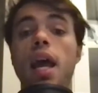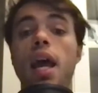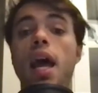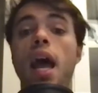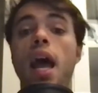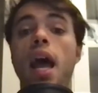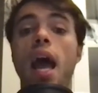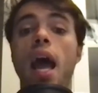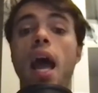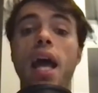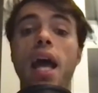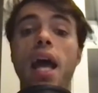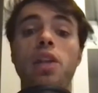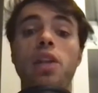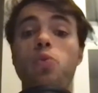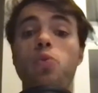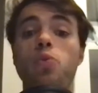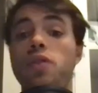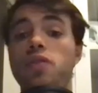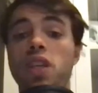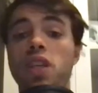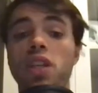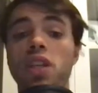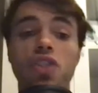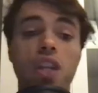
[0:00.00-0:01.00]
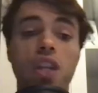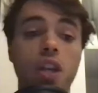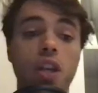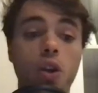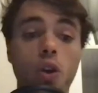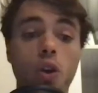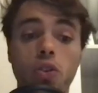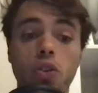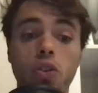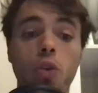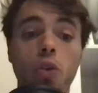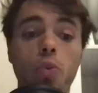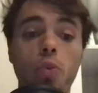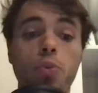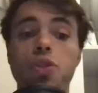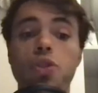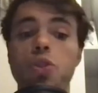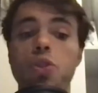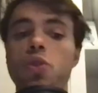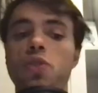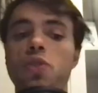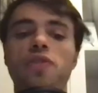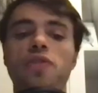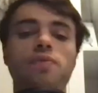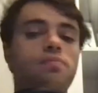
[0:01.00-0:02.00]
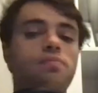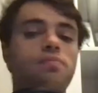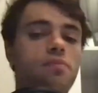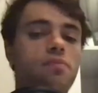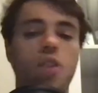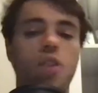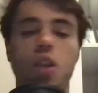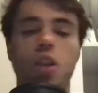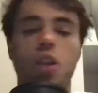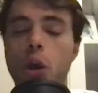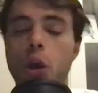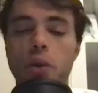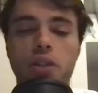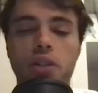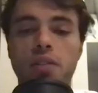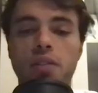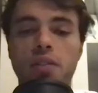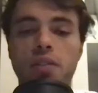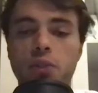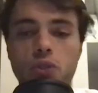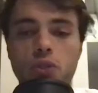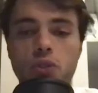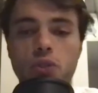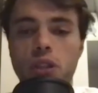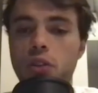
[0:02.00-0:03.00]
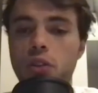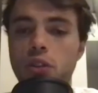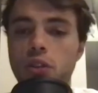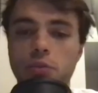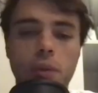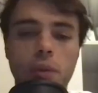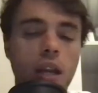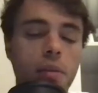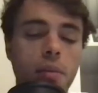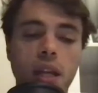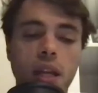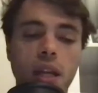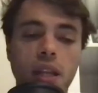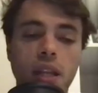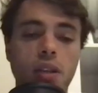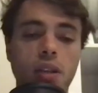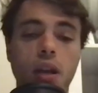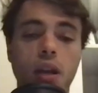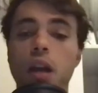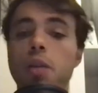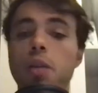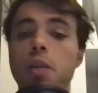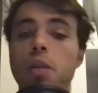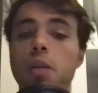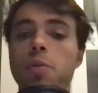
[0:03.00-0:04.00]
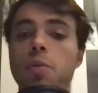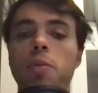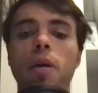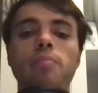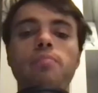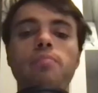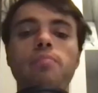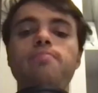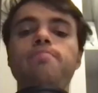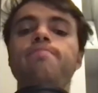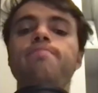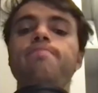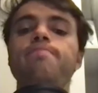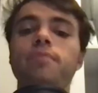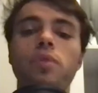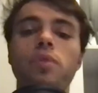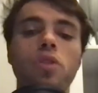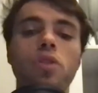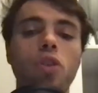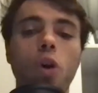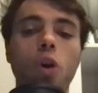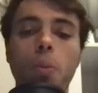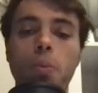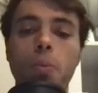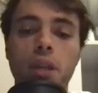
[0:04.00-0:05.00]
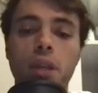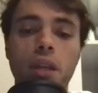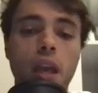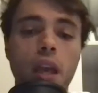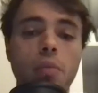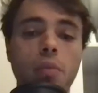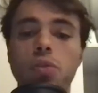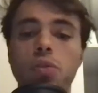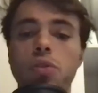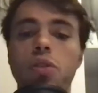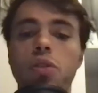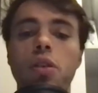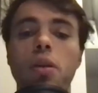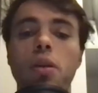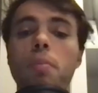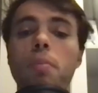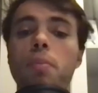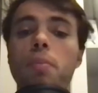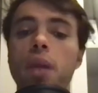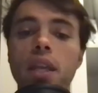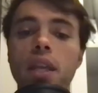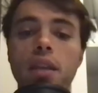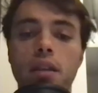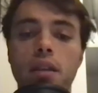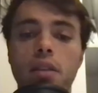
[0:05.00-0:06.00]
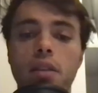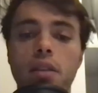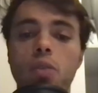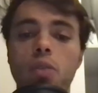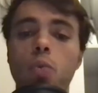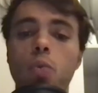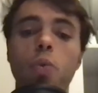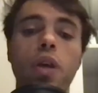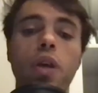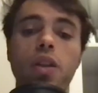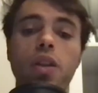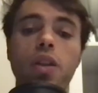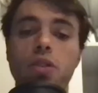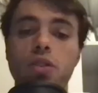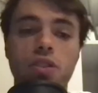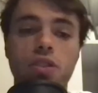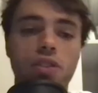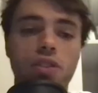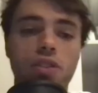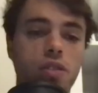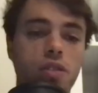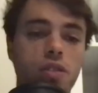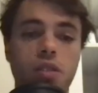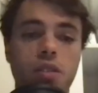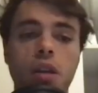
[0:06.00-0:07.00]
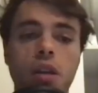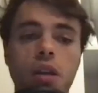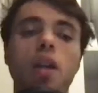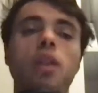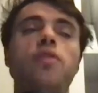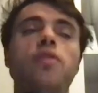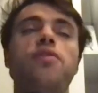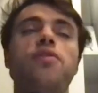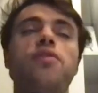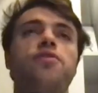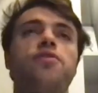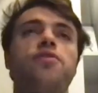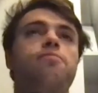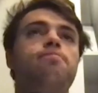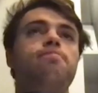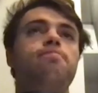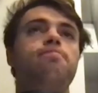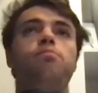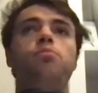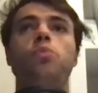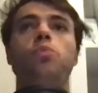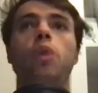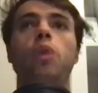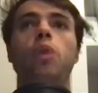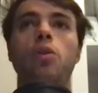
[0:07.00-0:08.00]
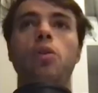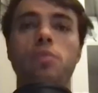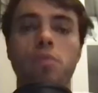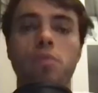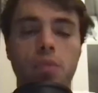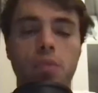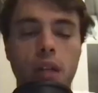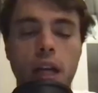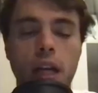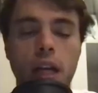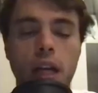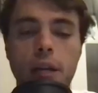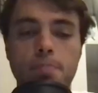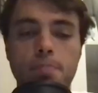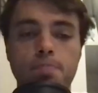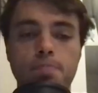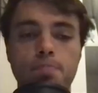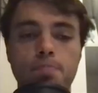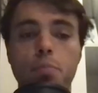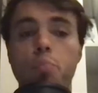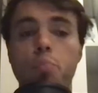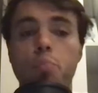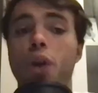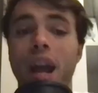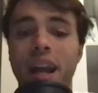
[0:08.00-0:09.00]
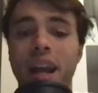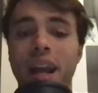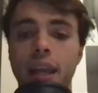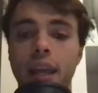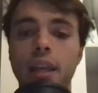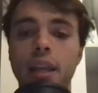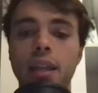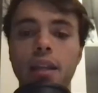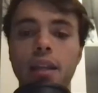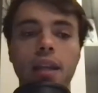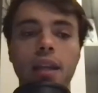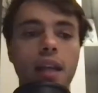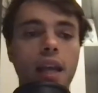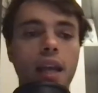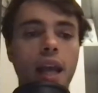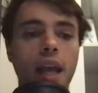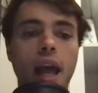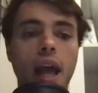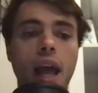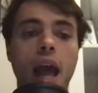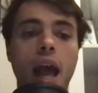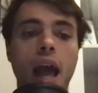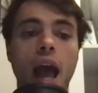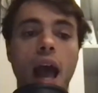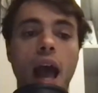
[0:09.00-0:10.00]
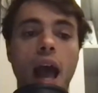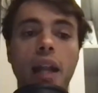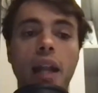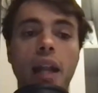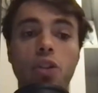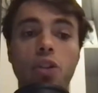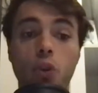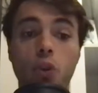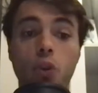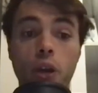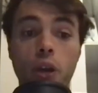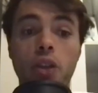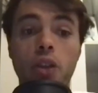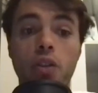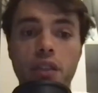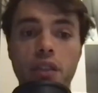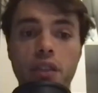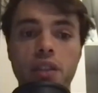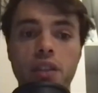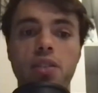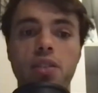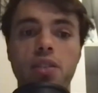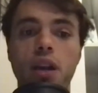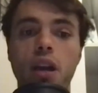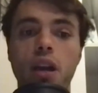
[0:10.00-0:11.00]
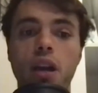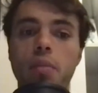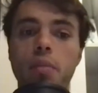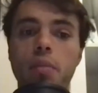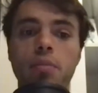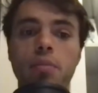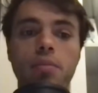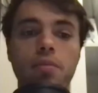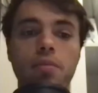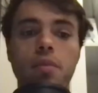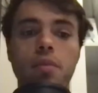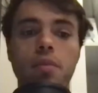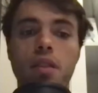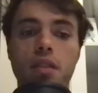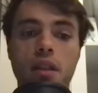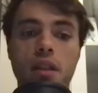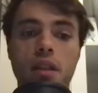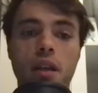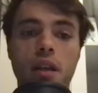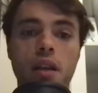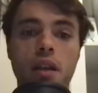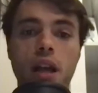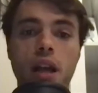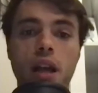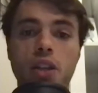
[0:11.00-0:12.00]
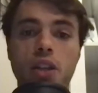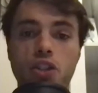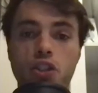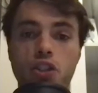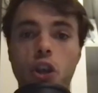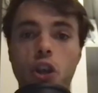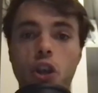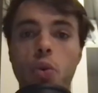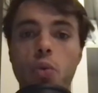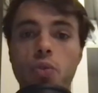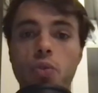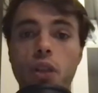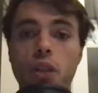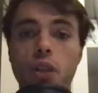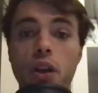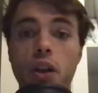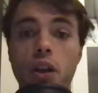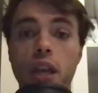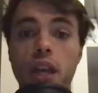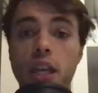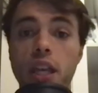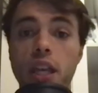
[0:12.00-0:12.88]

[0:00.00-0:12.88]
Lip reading: And we've seen Chingotto produce the lowest unforced errors many, many times, but not be able to compete in the winners kind of, bracket. And Coello this time has shown that he